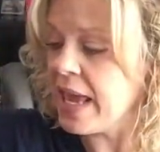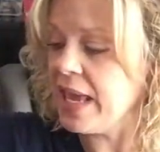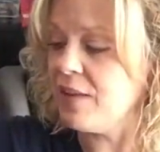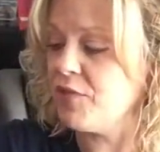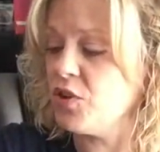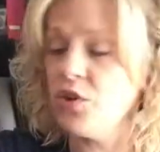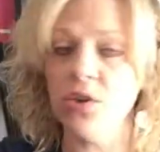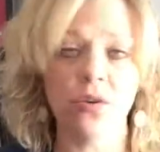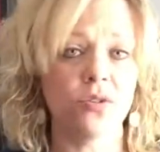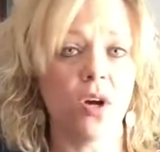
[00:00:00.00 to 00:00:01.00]
If
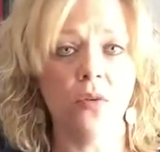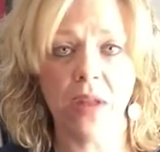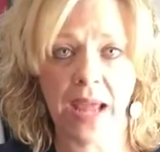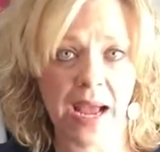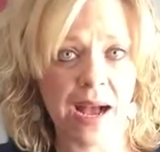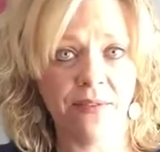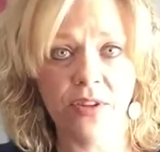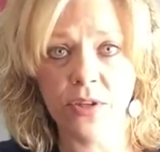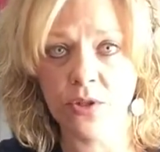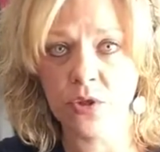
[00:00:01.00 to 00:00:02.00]
you don't have the
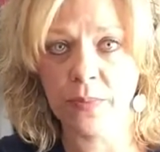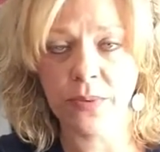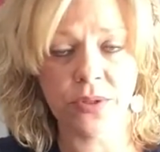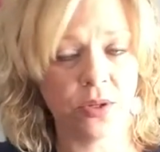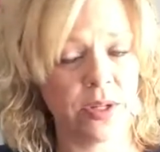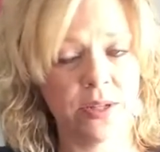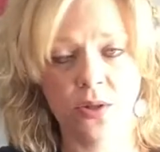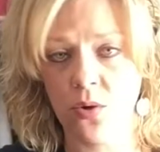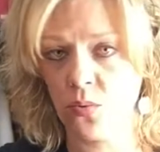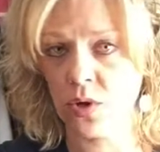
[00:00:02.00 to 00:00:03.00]
new triple duty,
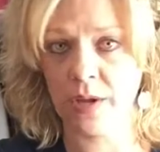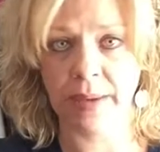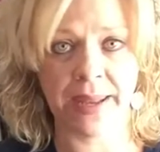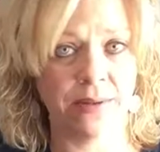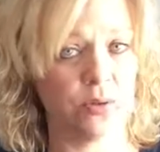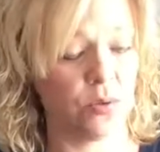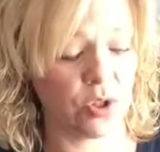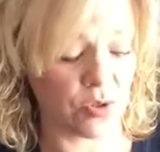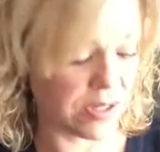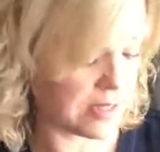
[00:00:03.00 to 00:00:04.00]
don't worry about it. Don't
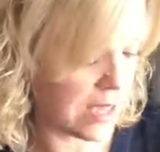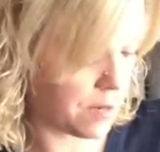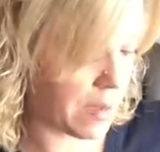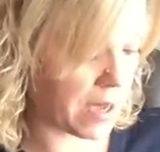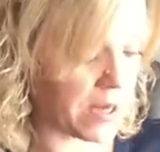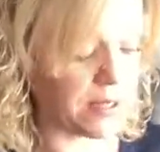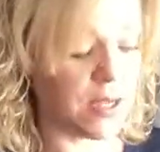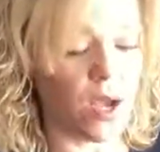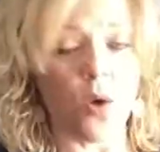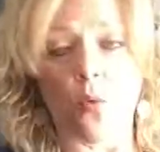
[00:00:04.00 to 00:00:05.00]
stress out about it.
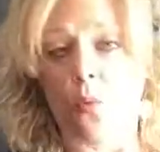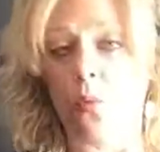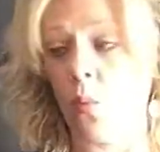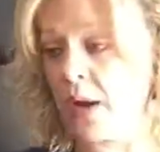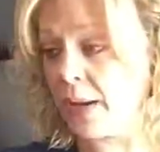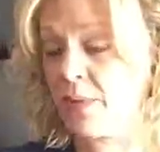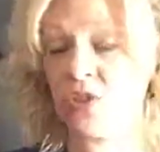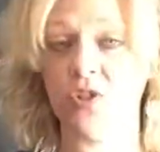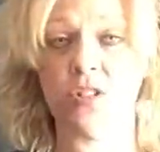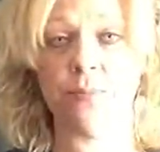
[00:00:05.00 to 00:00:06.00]
What I
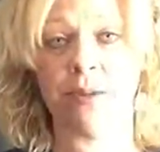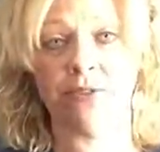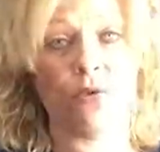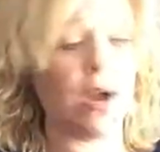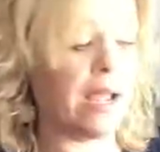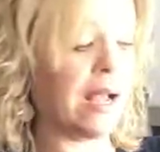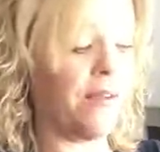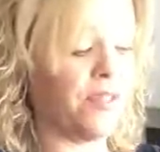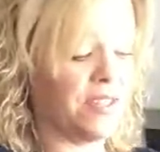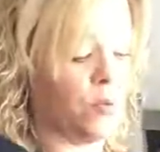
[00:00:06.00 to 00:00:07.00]
was using before I
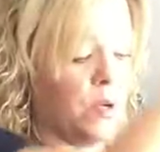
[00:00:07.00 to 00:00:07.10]
got this